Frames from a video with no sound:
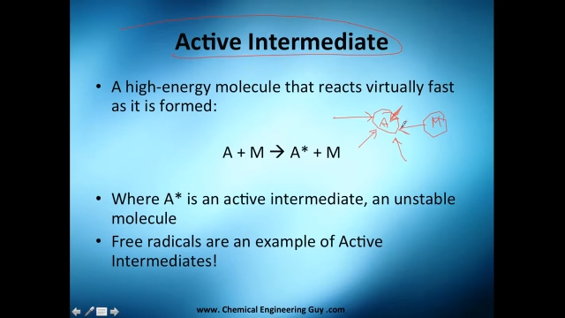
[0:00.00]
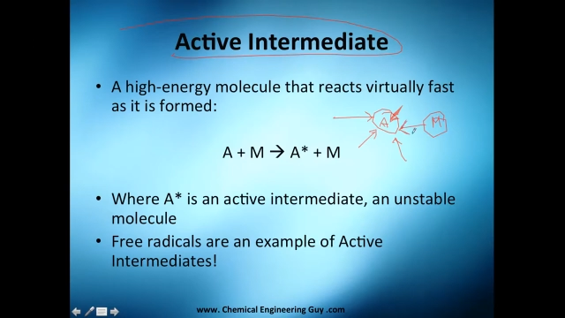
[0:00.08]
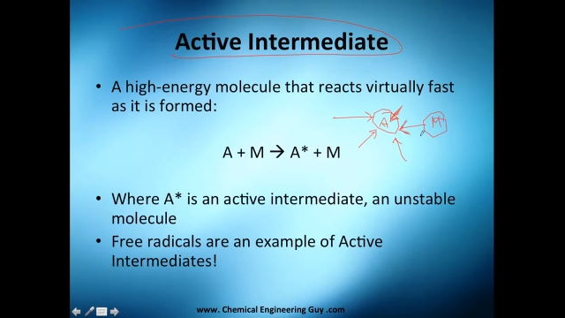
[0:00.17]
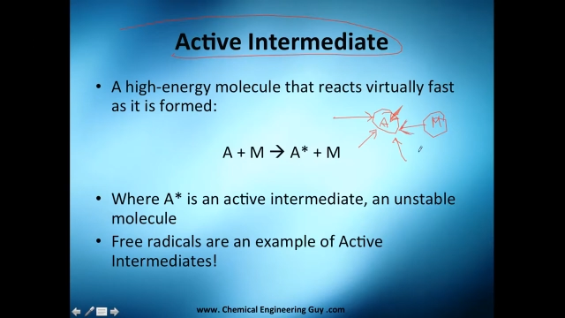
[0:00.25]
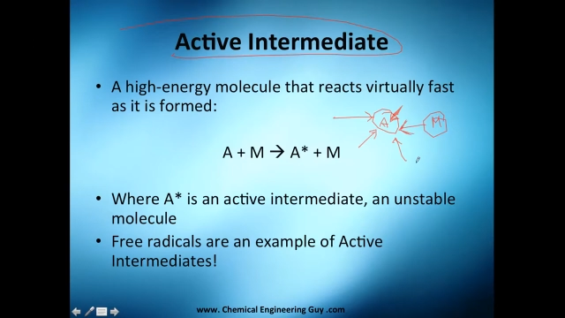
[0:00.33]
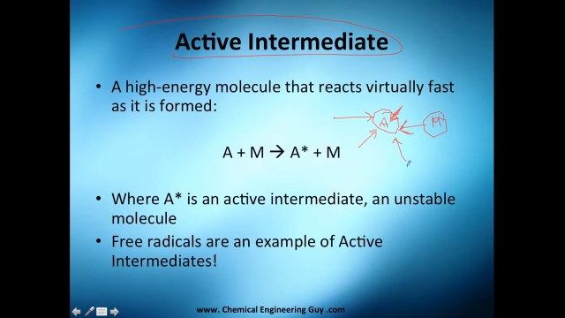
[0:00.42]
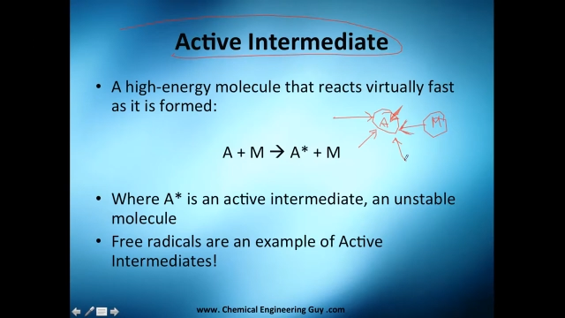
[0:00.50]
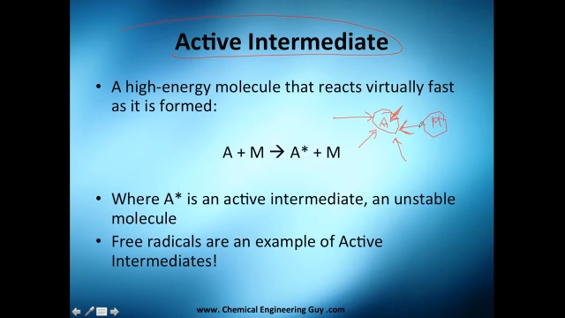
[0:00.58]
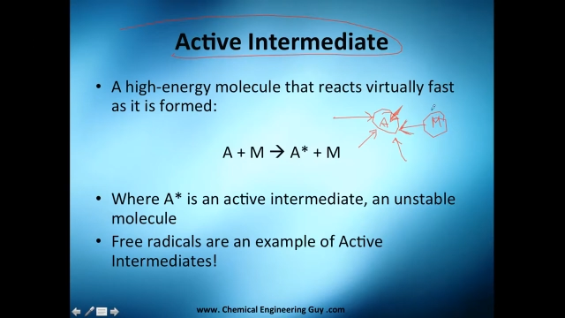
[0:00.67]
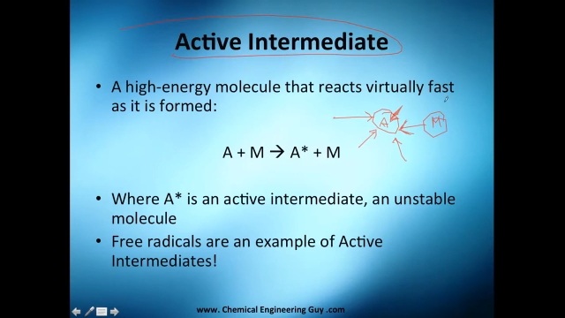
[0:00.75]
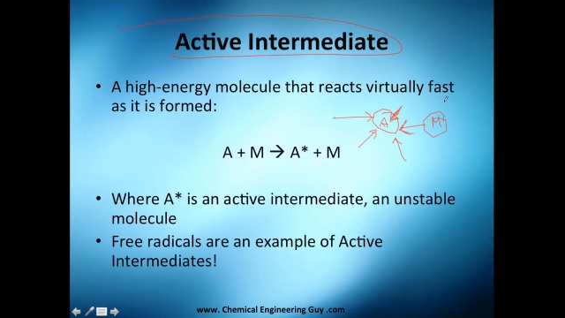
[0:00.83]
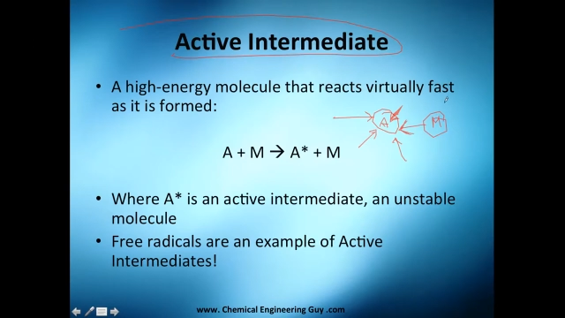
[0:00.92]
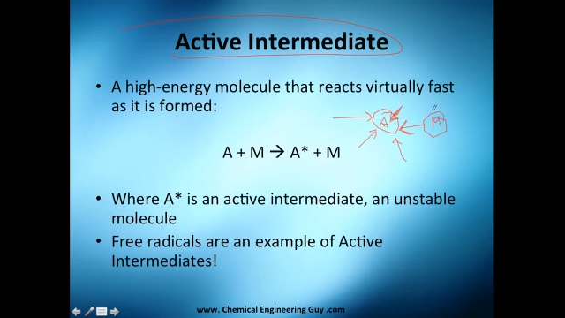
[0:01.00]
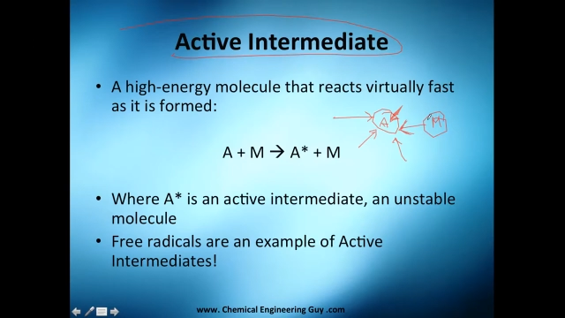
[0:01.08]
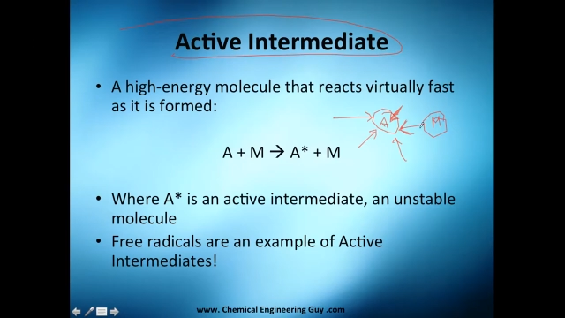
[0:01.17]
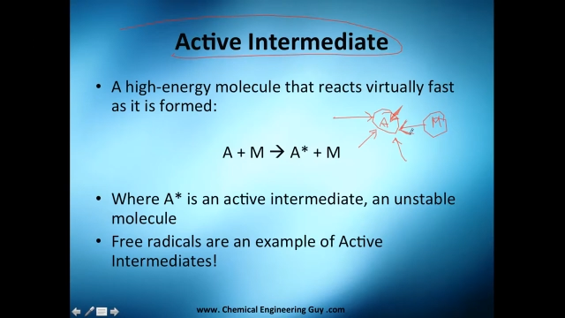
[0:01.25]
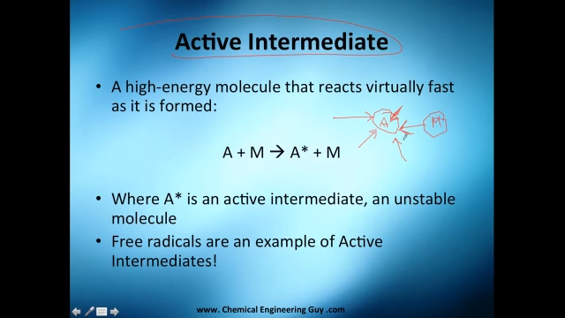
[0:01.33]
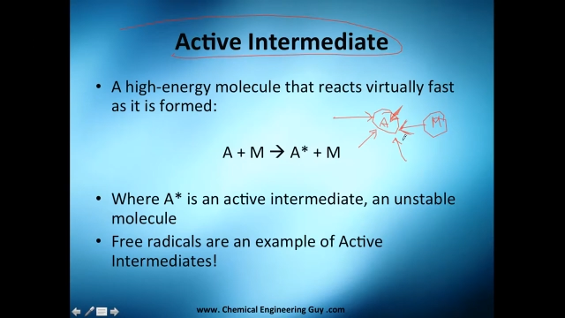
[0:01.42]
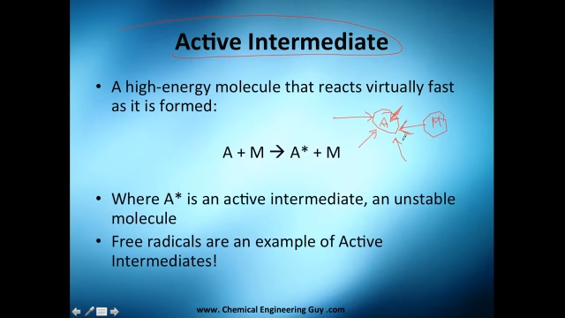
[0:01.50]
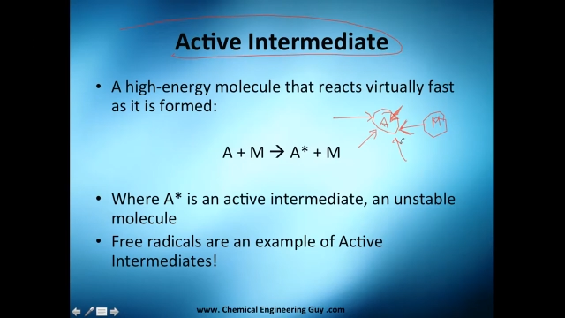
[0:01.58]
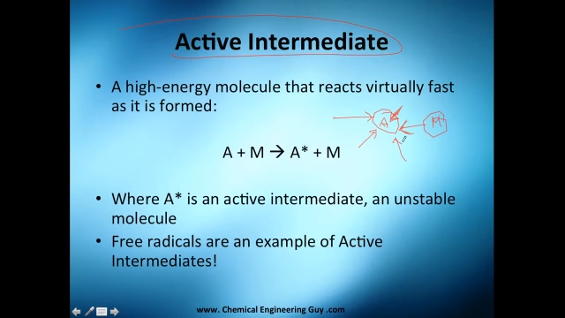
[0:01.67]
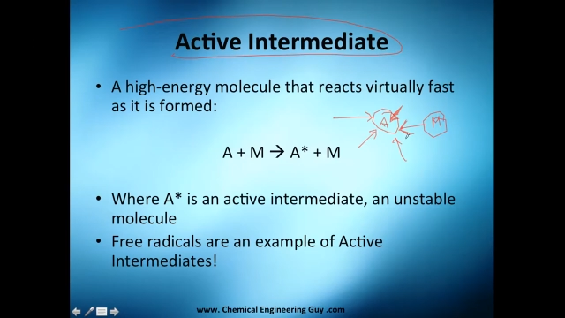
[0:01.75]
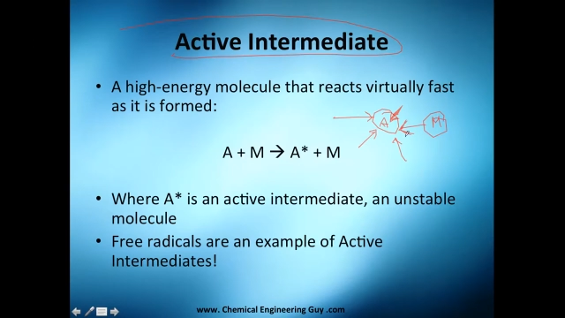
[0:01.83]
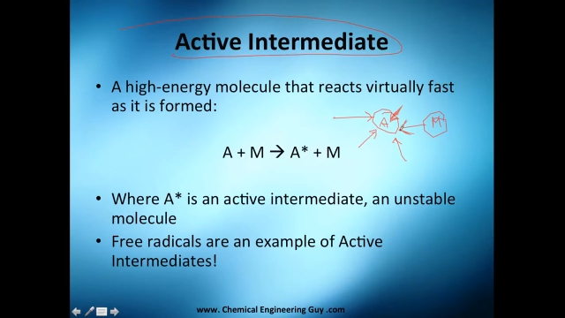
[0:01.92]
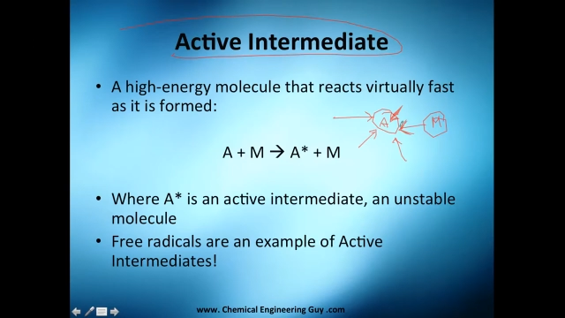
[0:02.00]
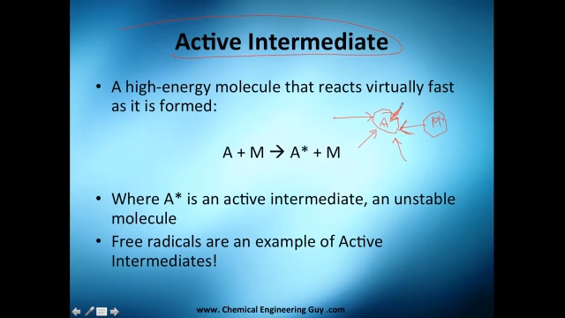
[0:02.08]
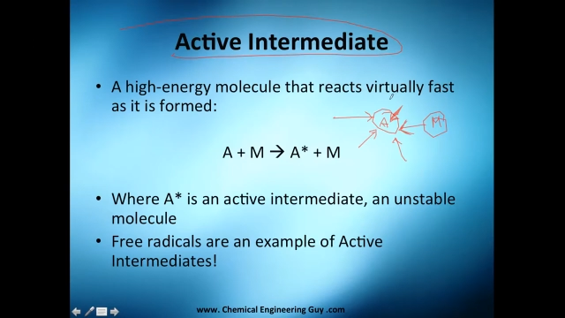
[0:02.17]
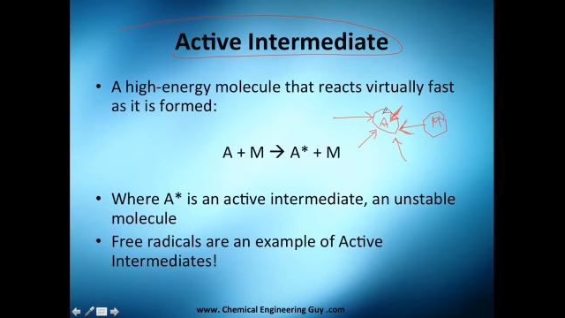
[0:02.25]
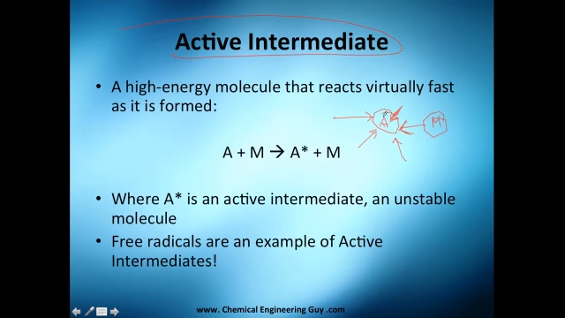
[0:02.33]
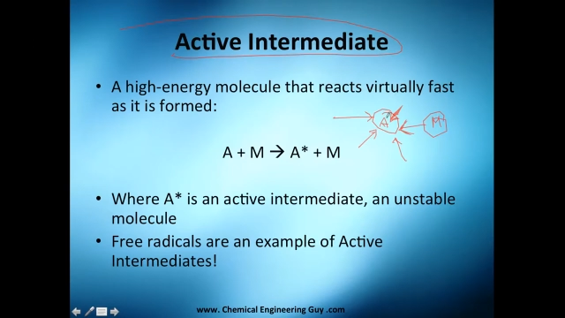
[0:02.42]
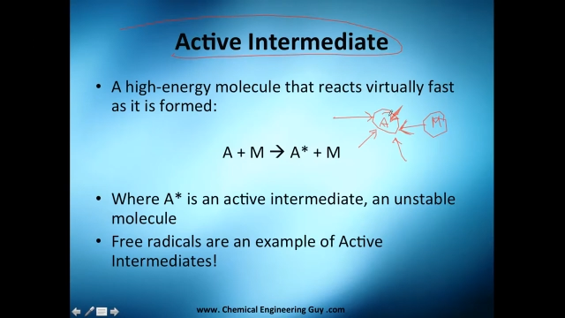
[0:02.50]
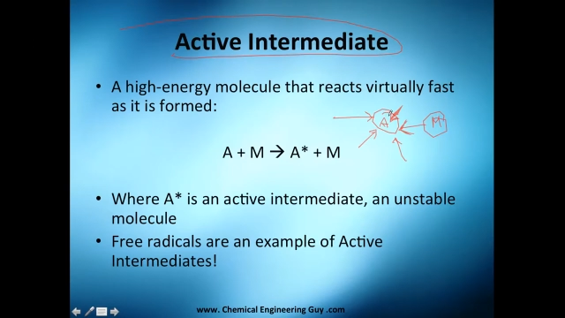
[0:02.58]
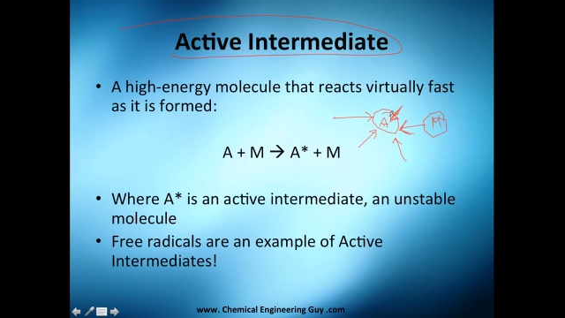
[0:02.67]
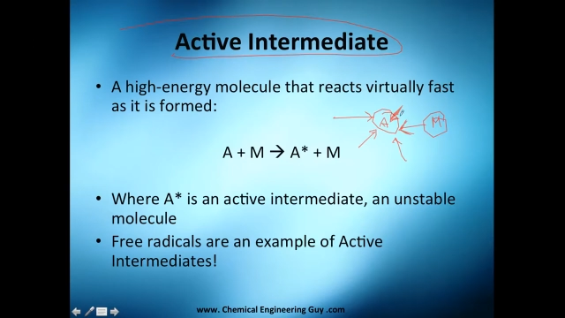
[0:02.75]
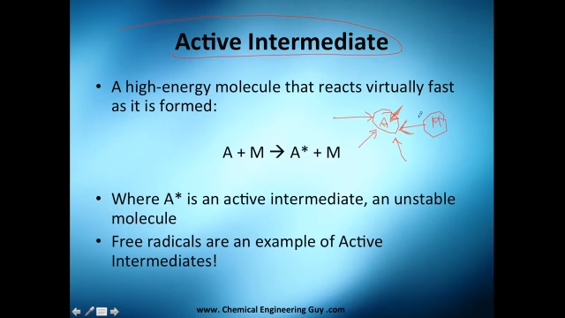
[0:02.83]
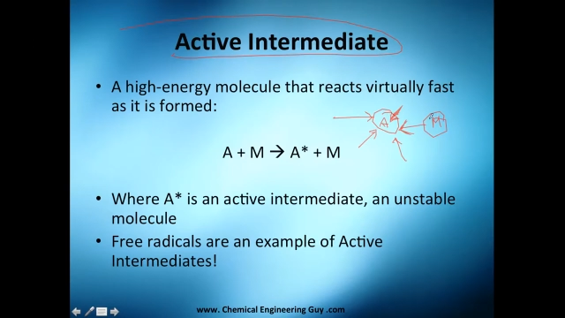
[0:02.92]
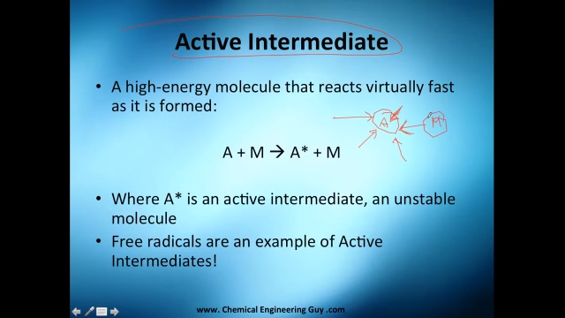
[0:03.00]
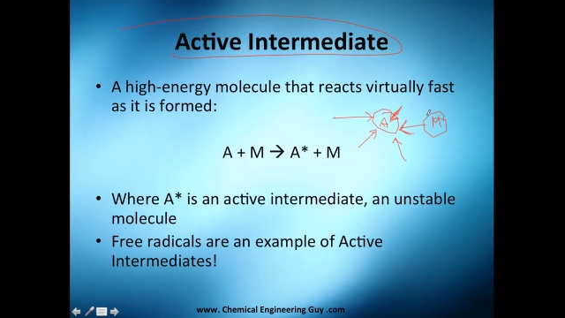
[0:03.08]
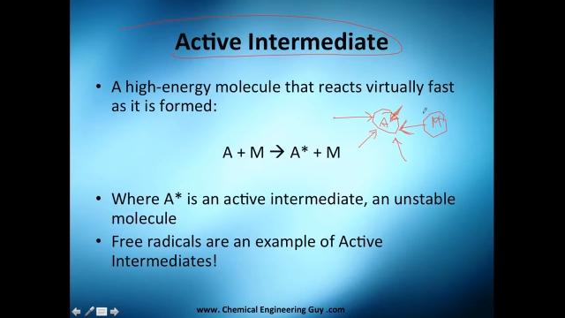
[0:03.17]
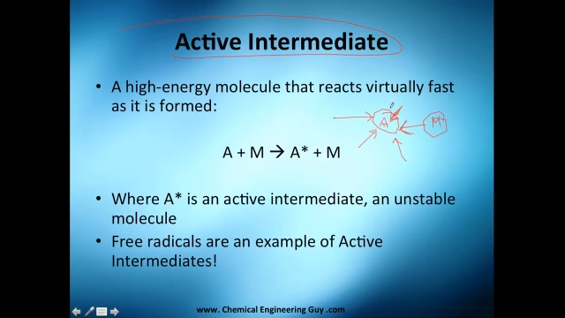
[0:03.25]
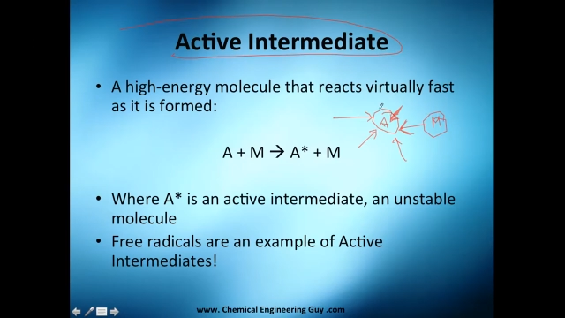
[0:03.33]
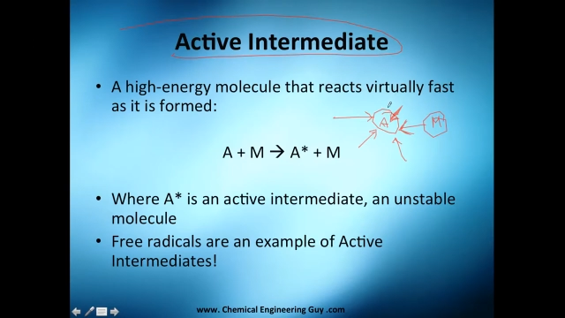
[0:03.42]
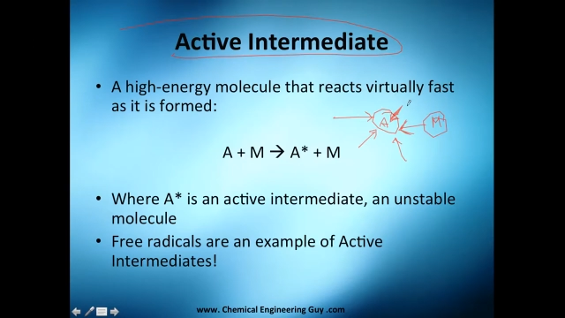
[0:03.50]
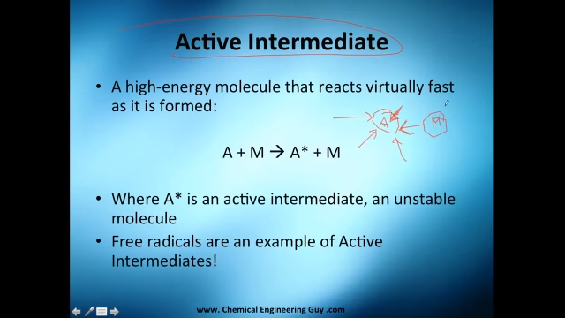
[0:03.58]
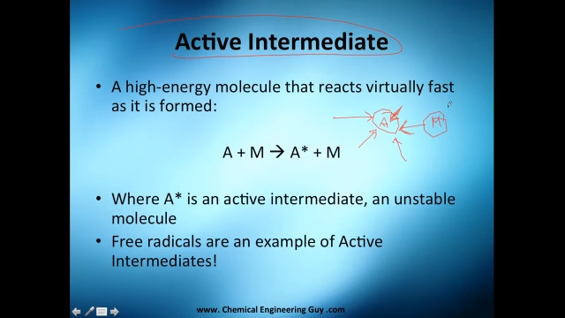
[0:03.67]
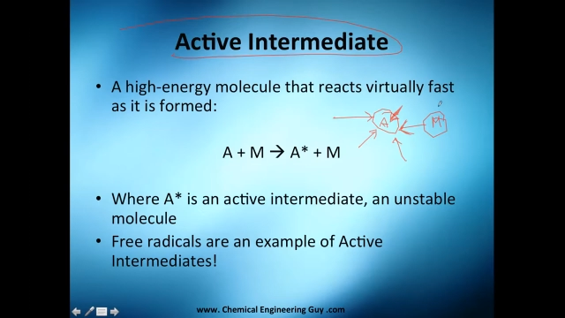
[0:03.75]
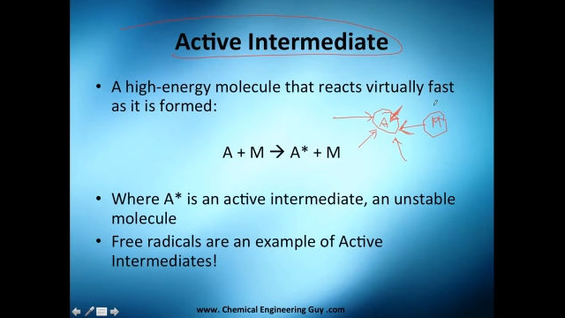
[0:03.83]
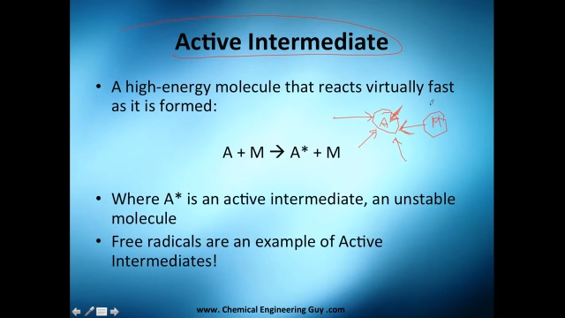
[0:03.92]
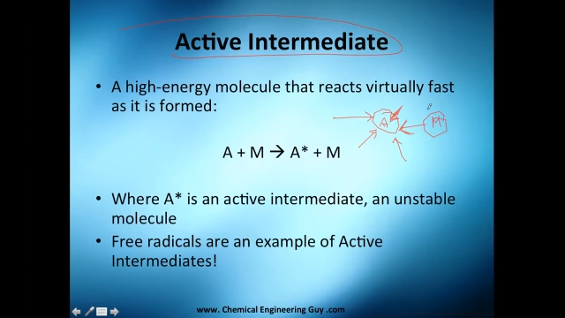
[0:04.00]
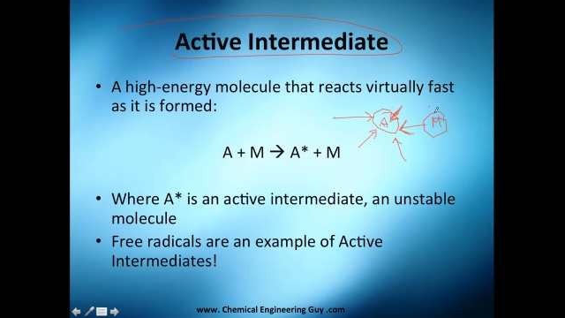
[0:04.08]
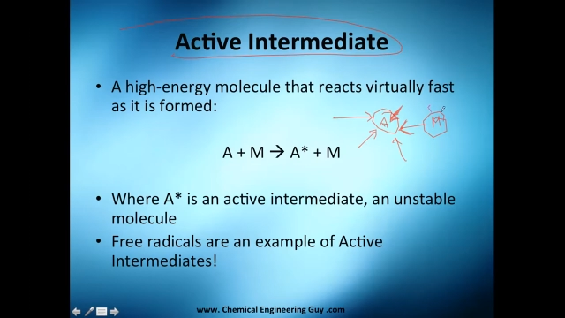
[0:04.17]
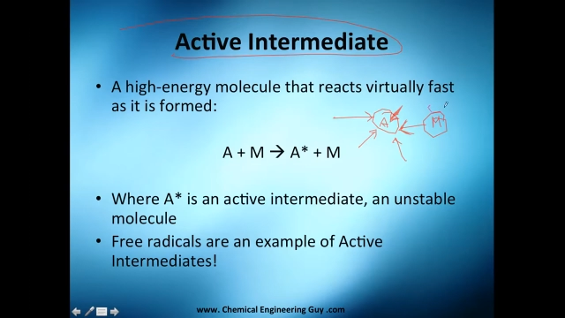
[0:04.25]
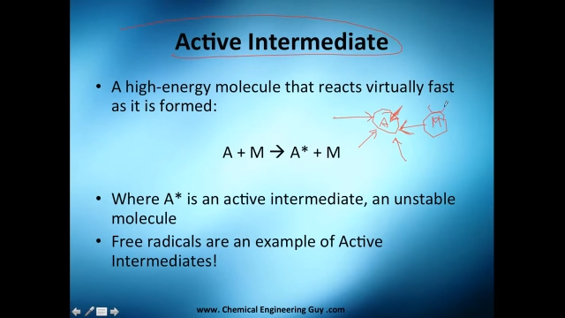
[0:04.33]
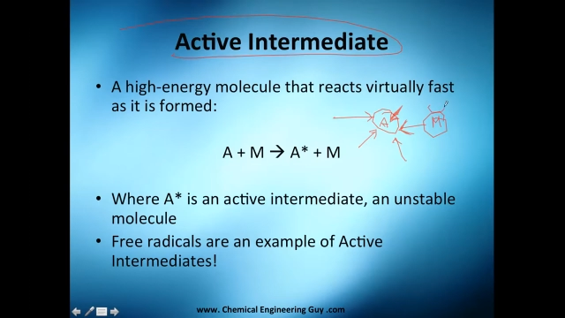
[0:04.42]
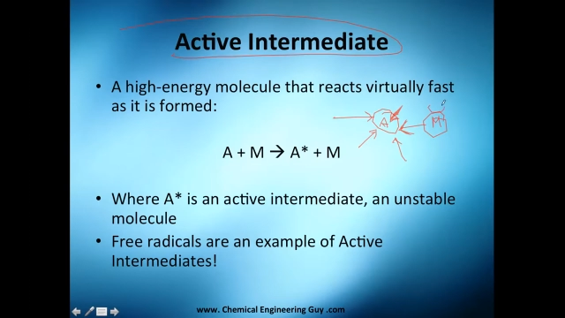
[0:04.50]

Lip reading: (no speaker visible)